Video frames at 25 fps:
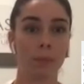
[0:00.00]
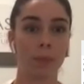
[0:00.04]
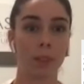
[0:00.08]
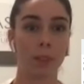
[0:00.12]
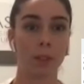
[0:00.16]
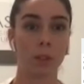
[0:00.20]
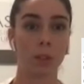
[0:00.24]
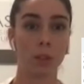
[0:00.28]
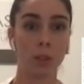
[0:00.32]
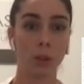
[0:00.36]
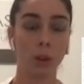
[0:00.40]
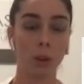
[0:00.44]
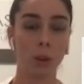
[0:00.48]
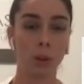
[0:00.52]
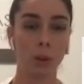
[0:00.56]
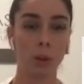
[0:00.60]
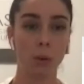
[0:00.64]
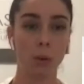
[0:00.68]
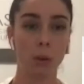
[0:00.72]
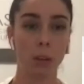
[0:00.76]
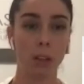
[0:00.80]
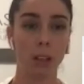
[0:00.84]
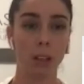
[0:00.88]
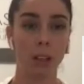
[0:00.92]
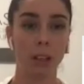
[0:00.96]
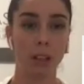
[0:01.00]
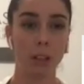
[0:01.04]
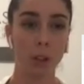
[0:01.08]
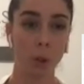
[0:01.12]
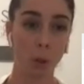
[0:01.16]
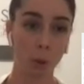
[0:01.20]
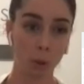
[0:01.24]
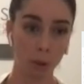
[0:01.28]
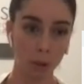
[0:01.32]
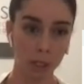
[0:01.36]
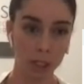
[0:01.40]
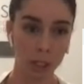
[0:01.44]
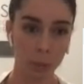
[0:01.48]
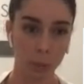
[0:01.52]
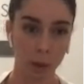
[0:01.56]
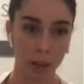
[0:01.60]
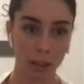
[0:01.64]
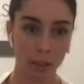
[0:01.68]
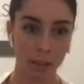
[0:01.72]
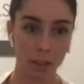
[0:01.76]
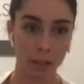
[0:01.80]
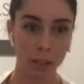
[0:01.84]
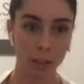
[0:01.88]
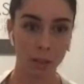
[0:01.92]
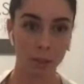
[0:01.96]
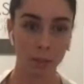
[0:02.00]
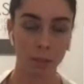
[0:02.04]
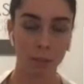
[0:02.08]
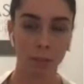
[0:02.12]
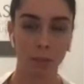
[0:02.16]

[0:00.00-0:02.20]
So totally depends.